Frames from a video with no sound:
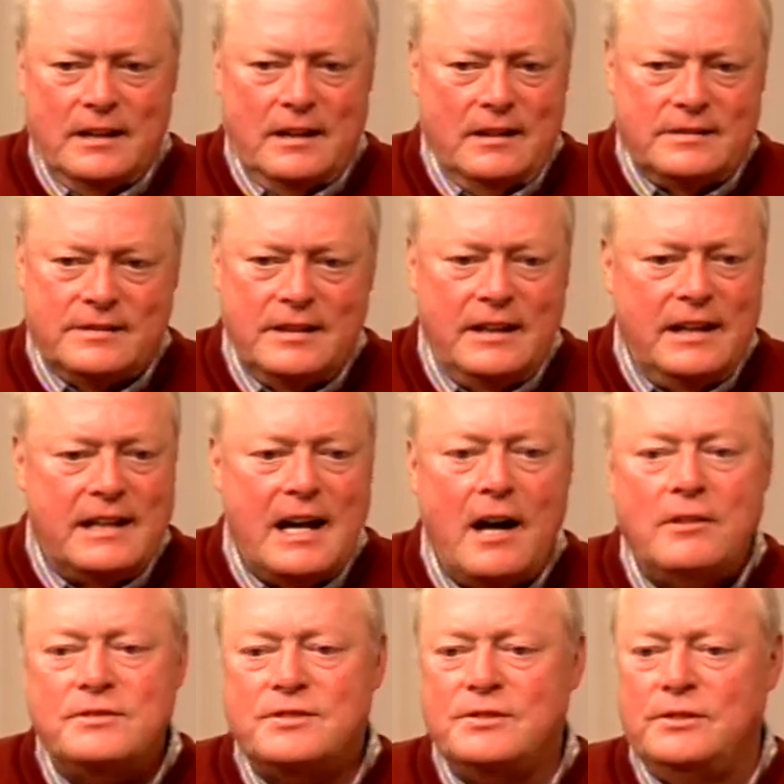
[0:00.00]
city
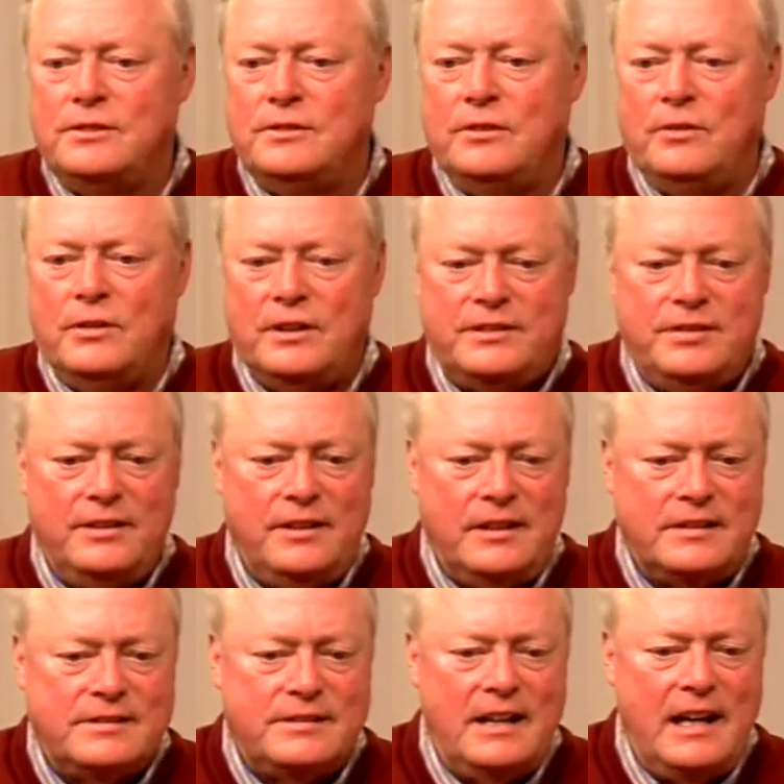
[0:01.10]
council or to the
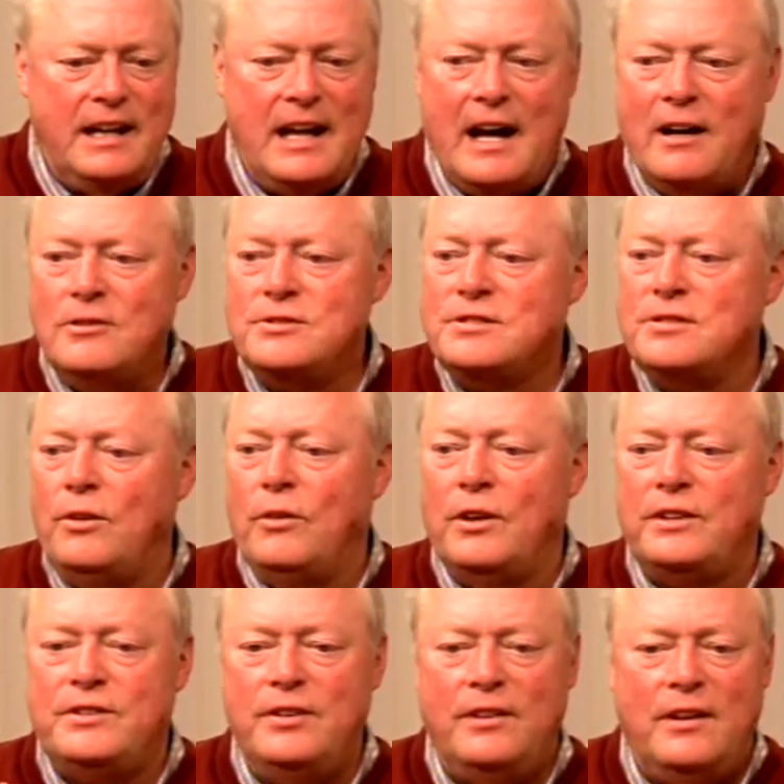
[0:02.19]
state house or
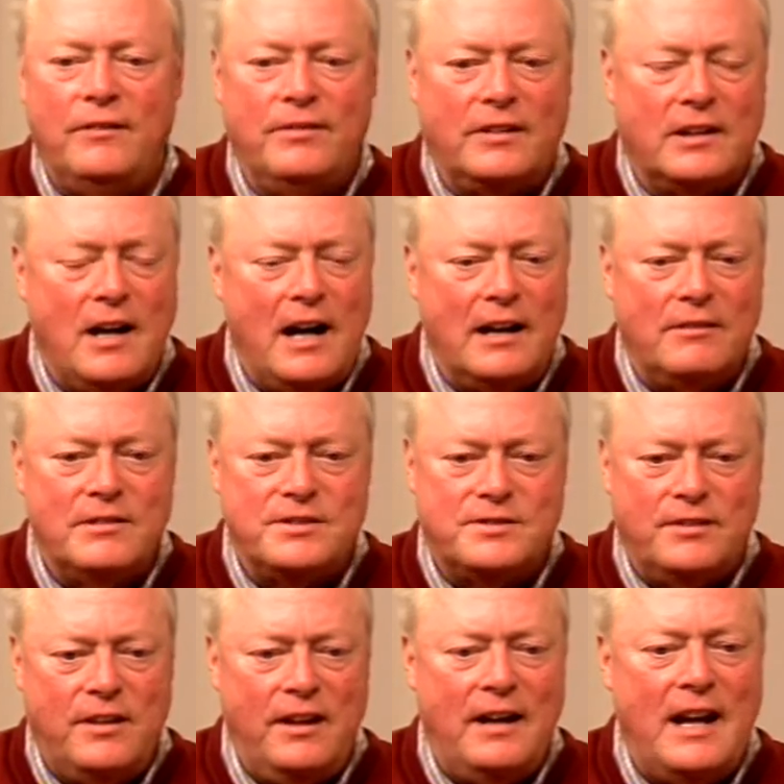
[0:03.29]
to the Congress or
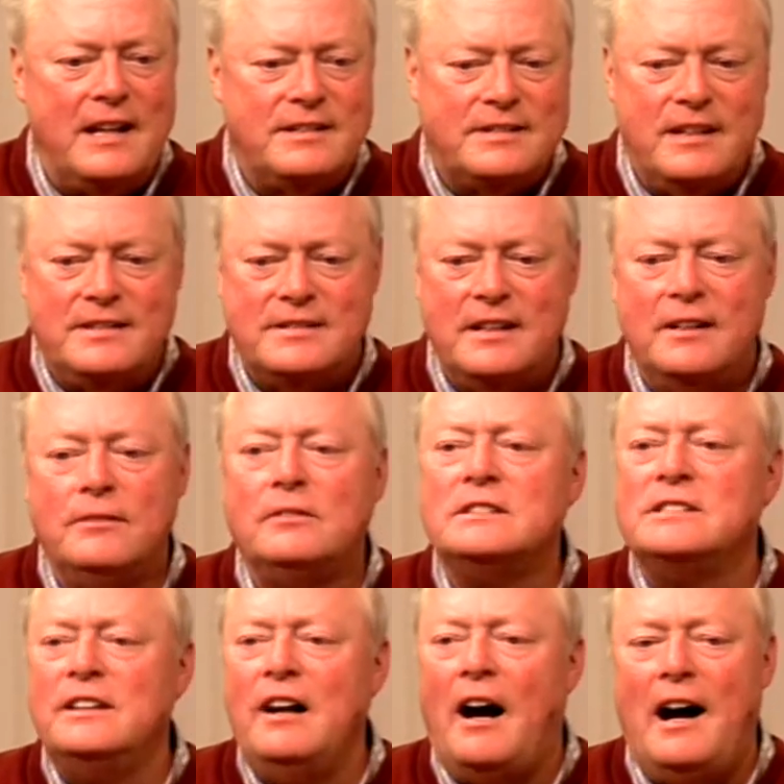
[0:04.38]
the United States Senate was
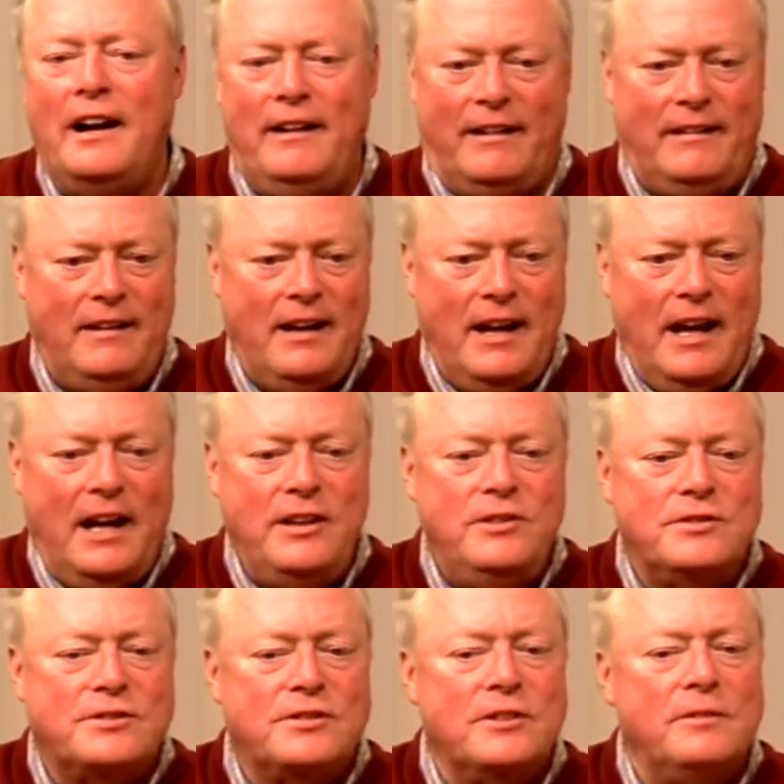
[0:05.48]
an honor. And you
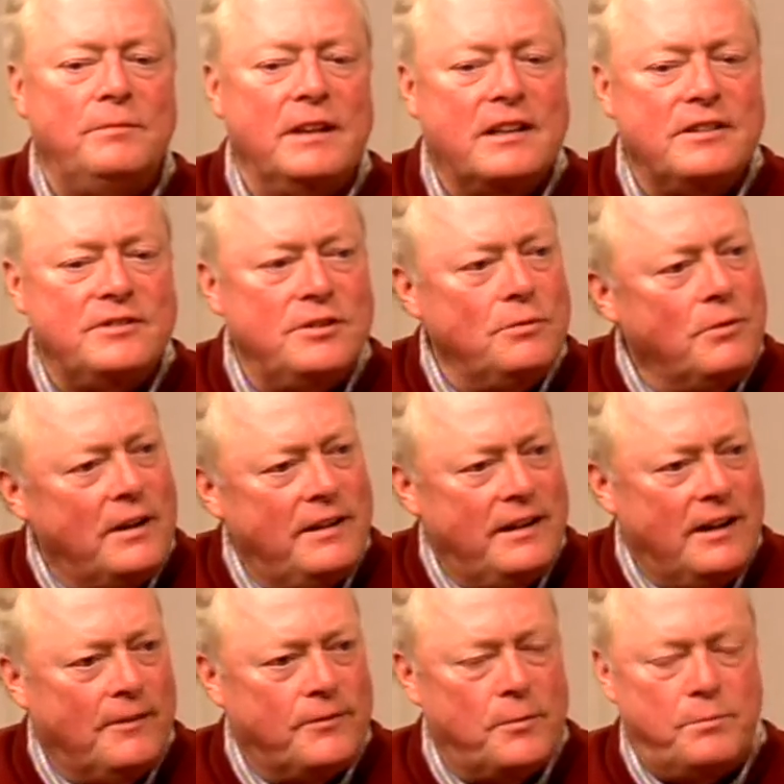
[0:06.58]
served because you wanted to
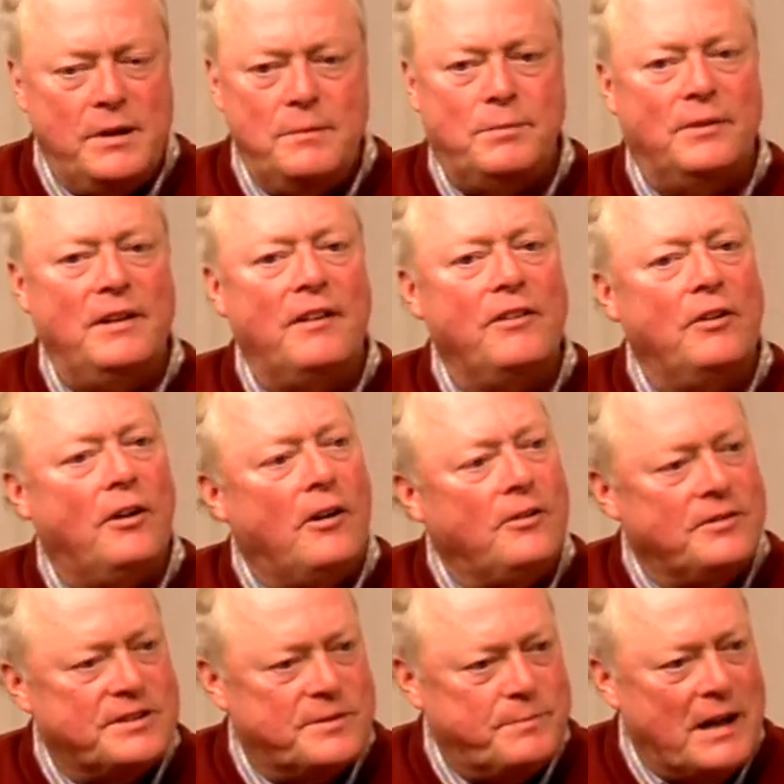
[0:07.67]
help the people. Now, they're all
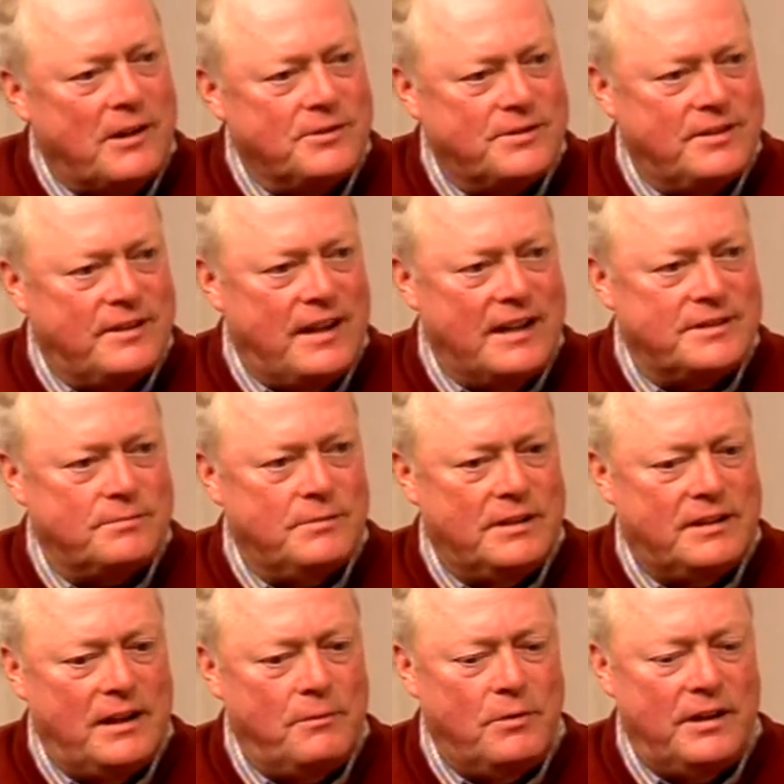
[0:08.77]
espoused that that's what
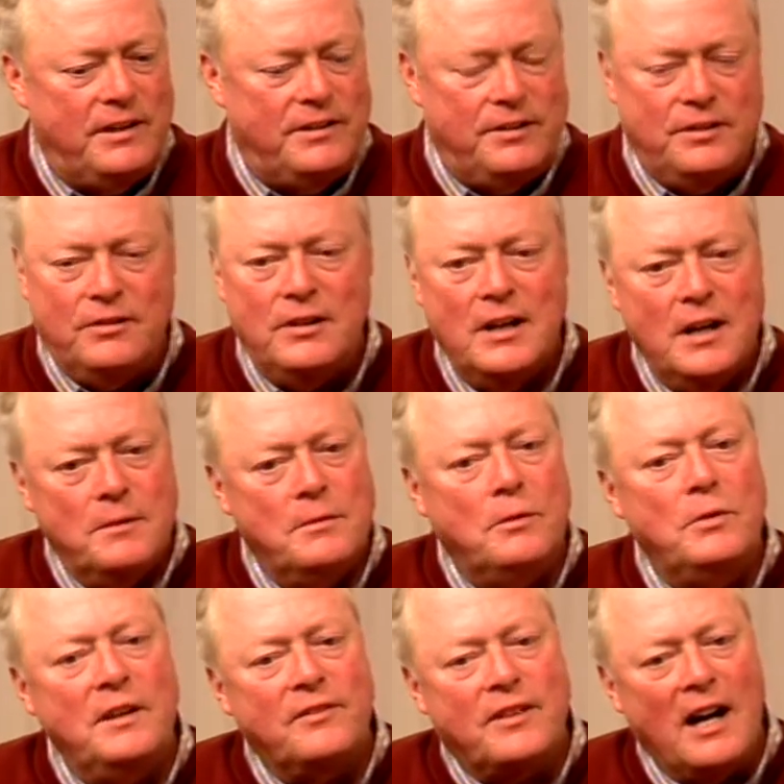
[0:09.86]
they want to do. But
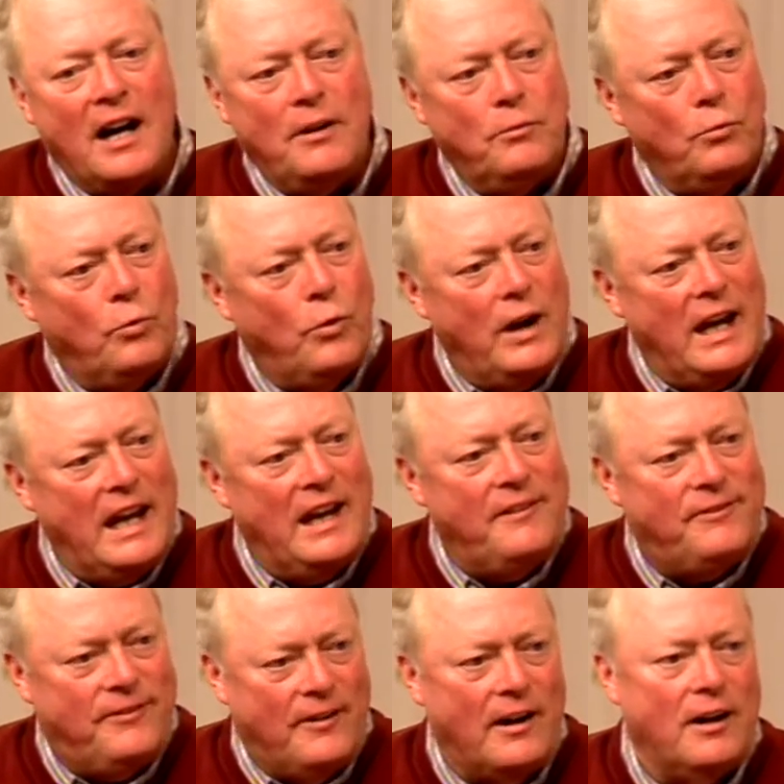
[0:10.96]
we've gotten way
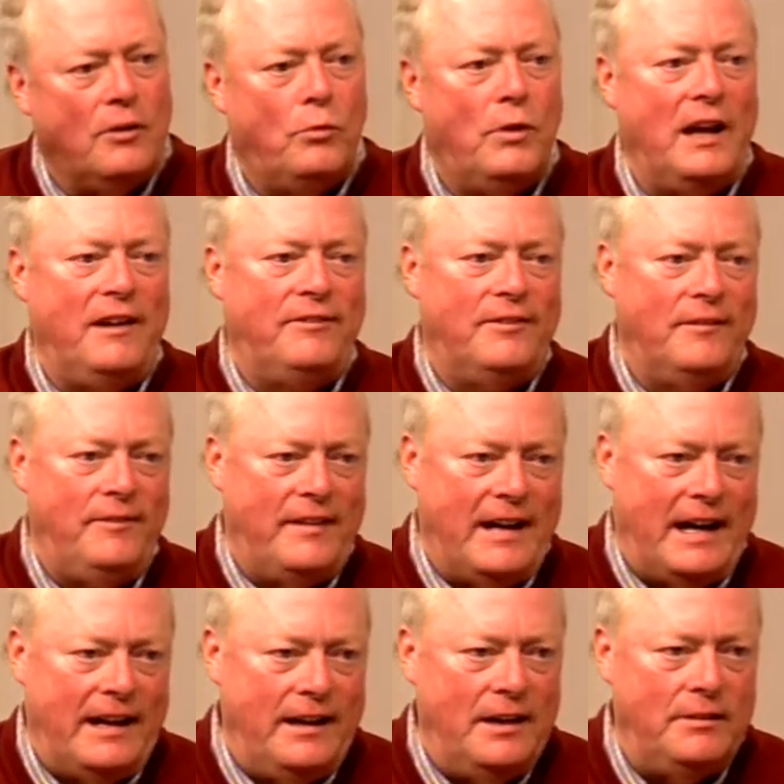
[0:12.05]
far away from
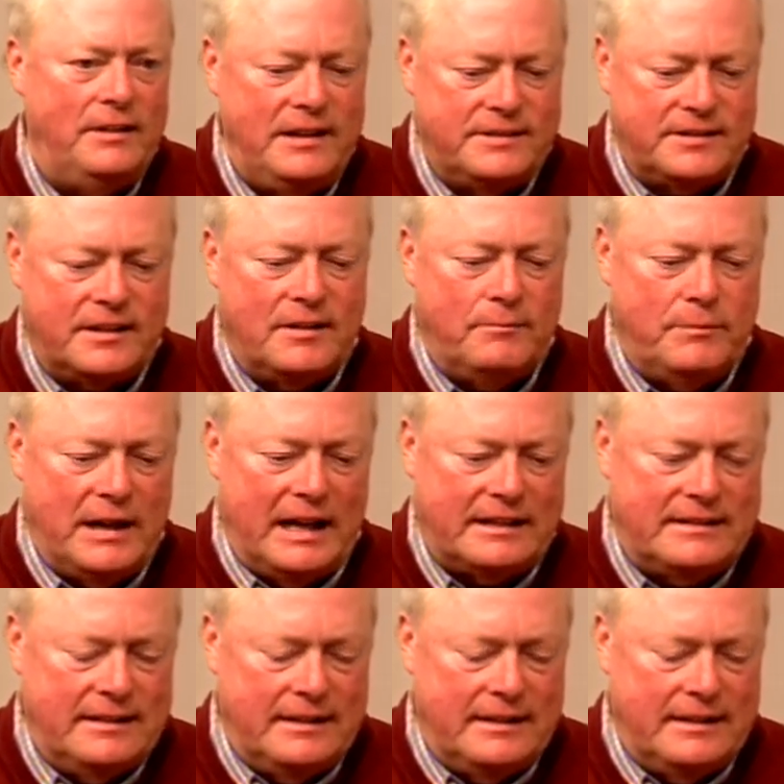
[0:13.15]
that and needs to come back to